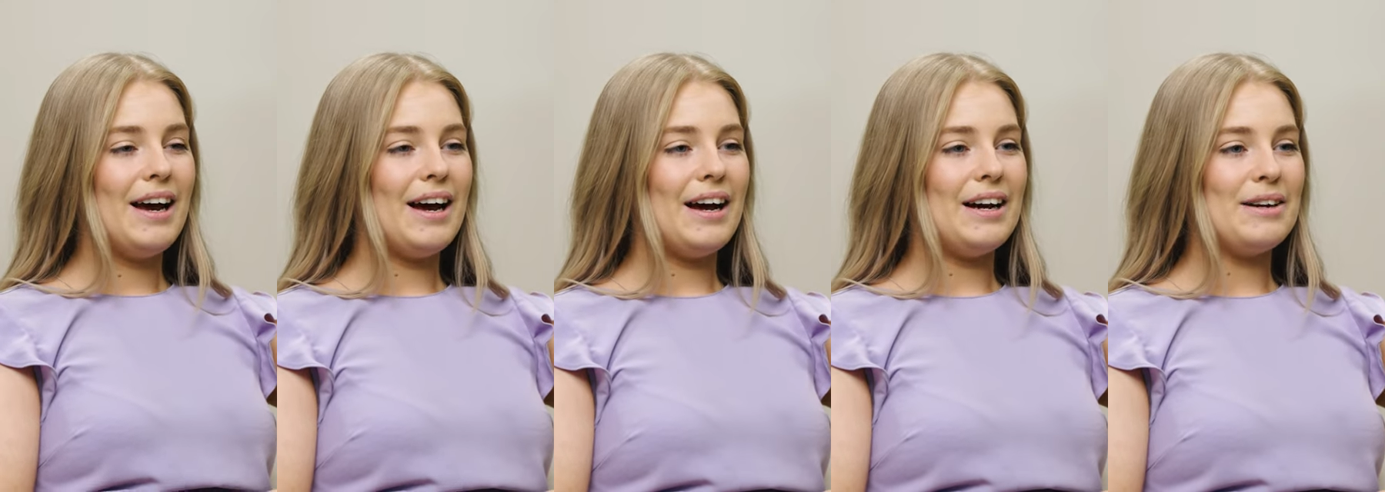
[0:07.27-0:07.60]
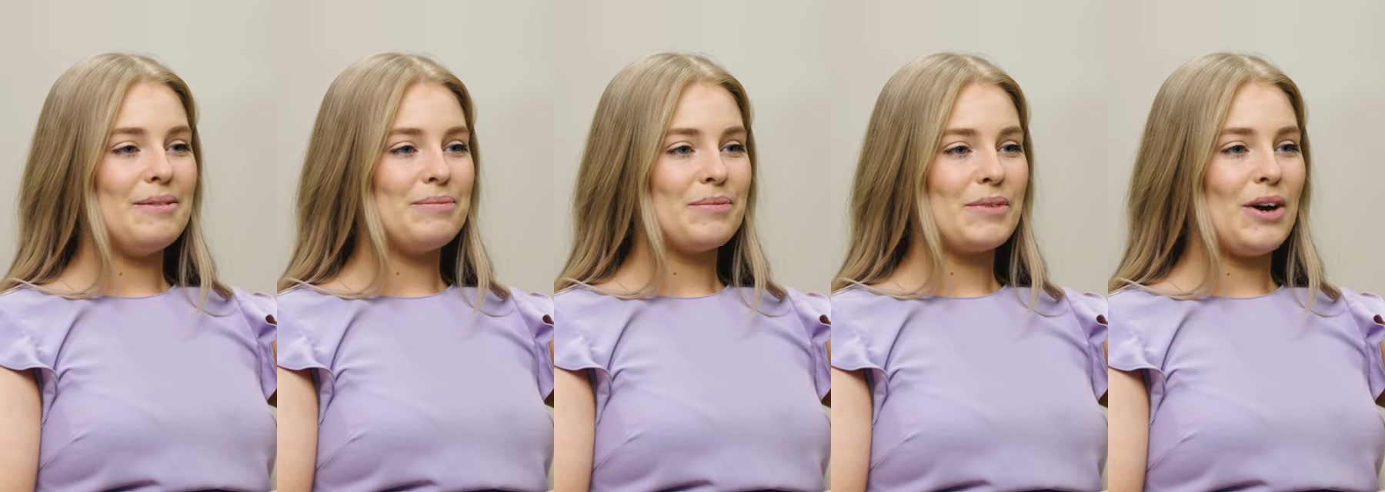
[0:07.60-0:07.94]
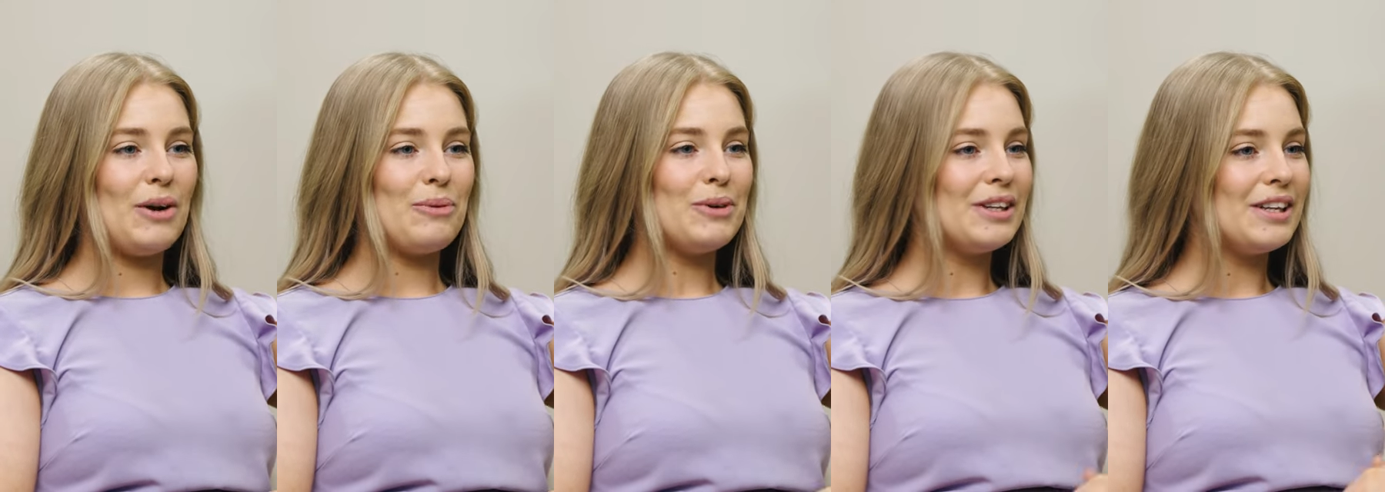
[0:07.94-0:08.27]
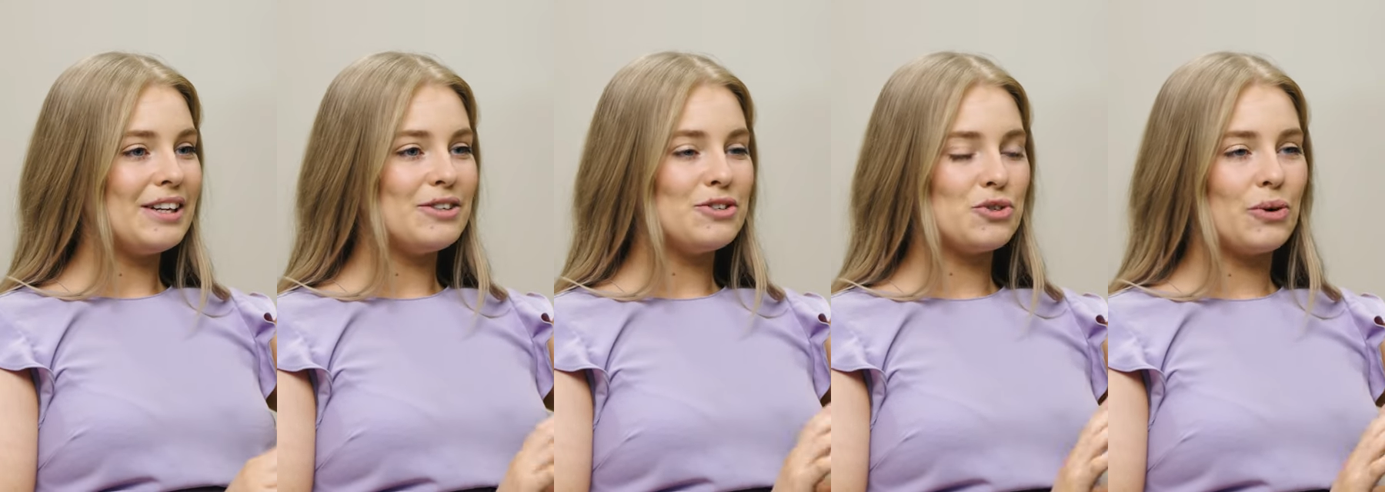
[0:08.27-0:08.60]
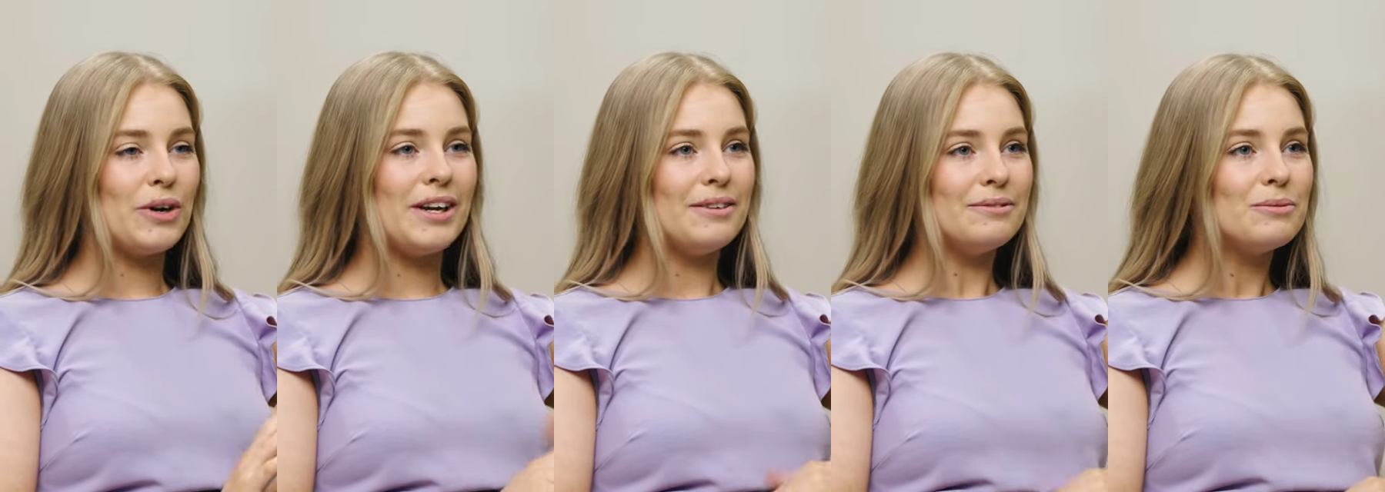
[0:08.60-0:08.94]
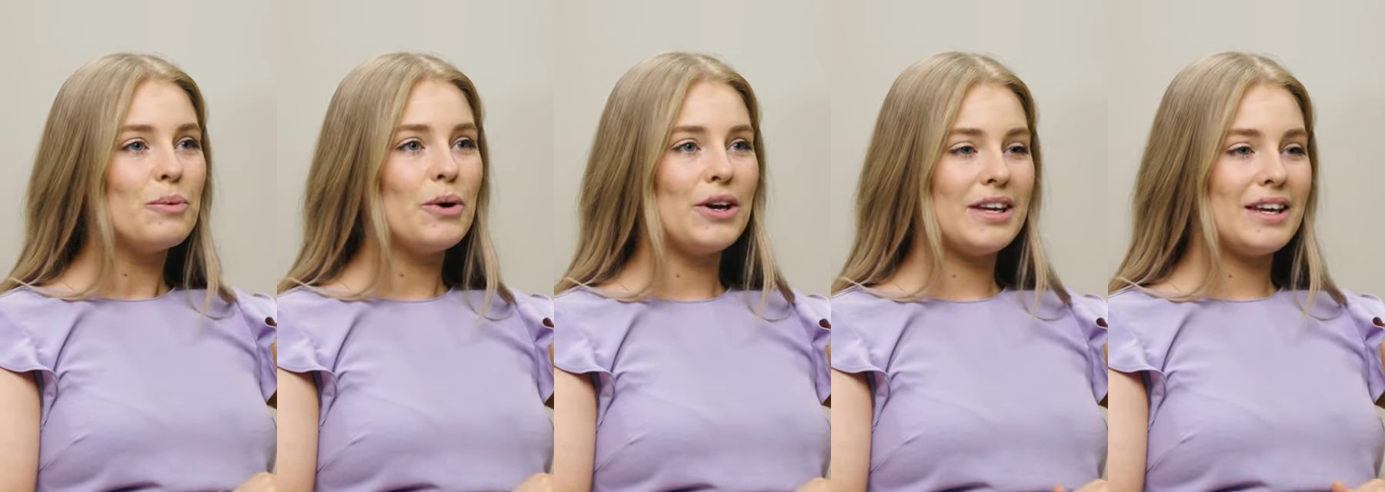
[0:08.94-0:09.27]
I really enjoy
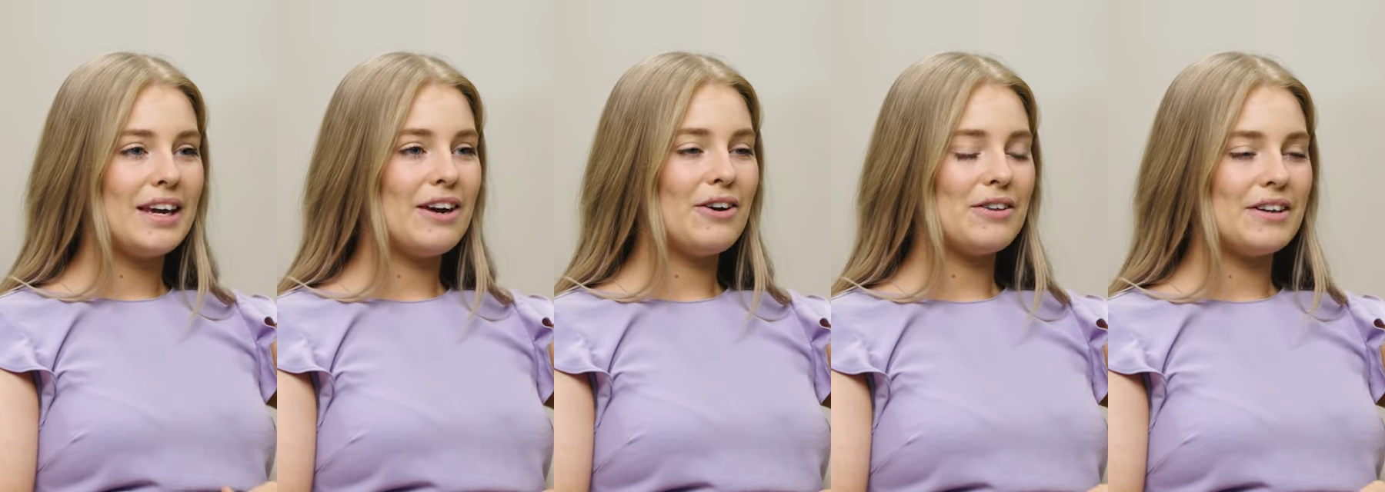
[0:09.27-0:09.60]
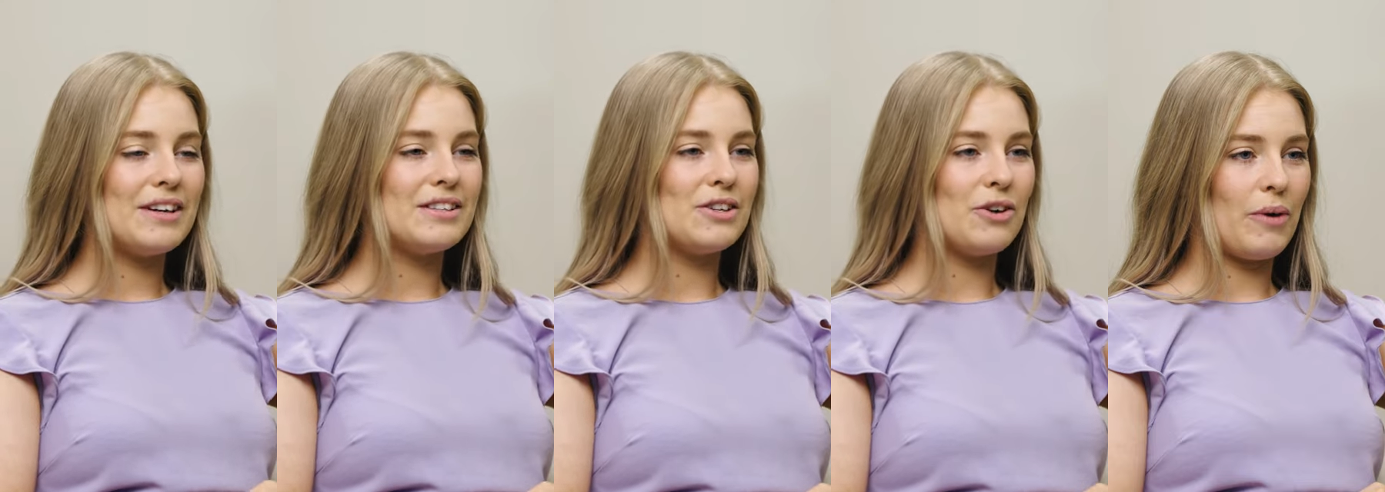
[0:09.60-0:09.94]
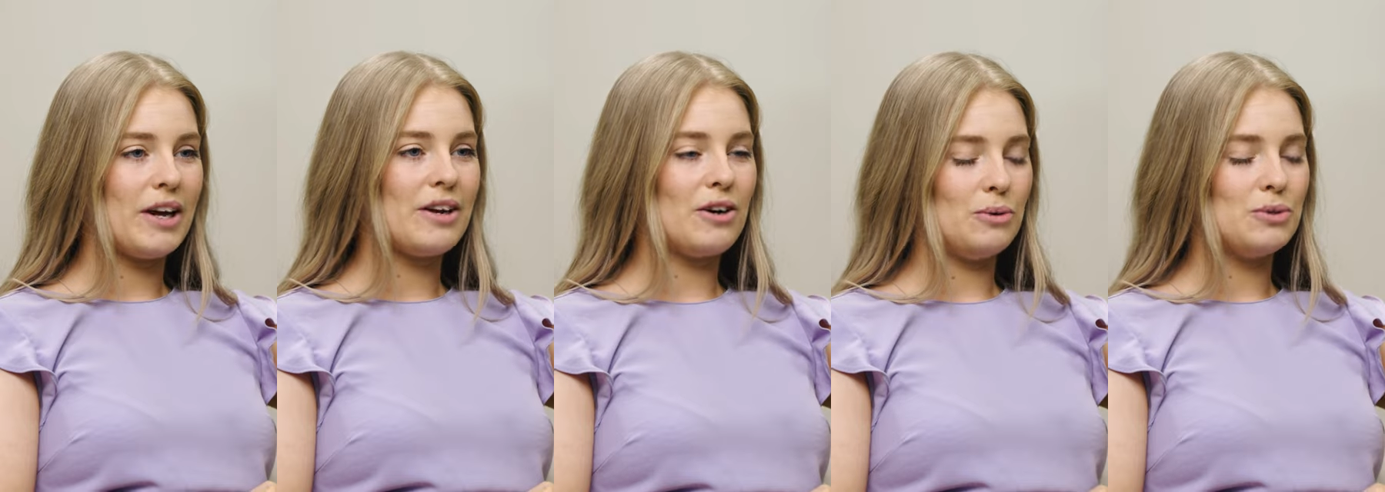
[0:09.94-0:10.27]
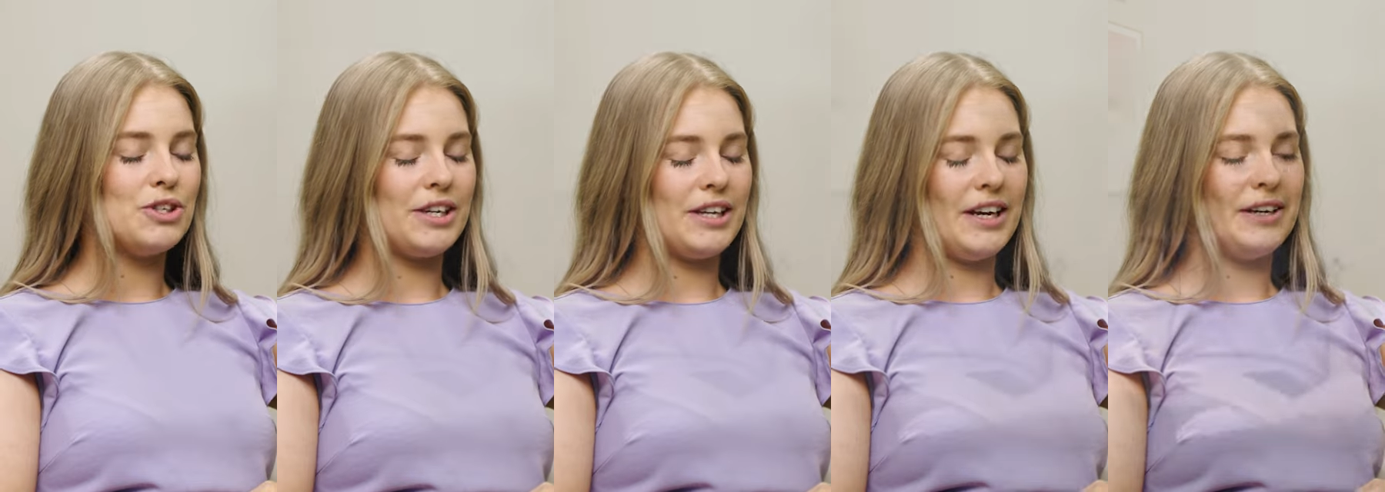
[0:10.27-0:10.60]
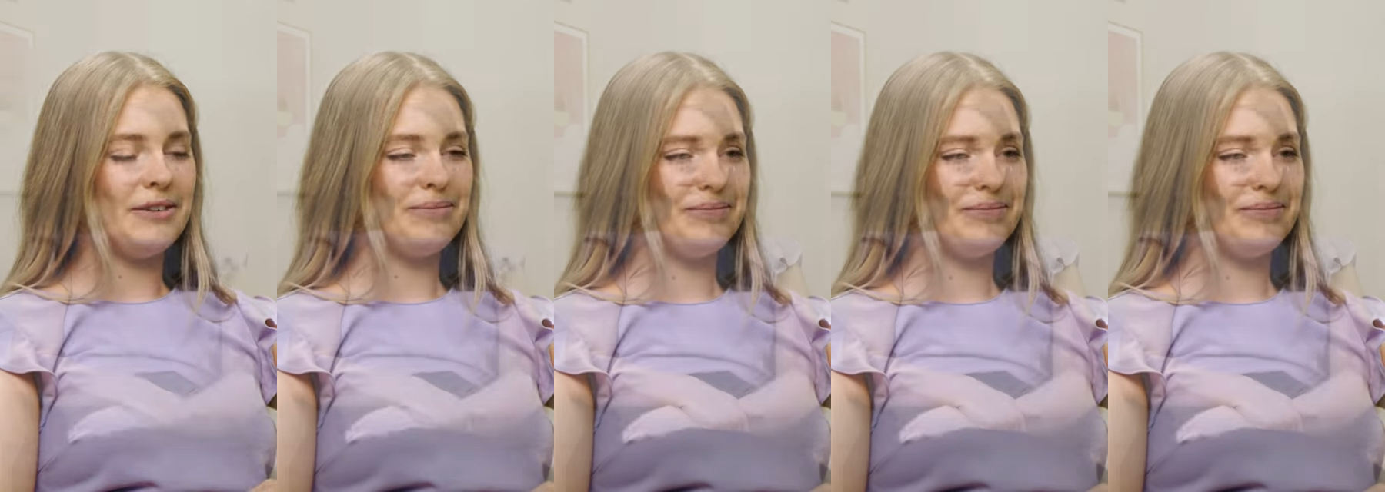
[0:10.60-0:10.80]
working here. I think it's a great culture here.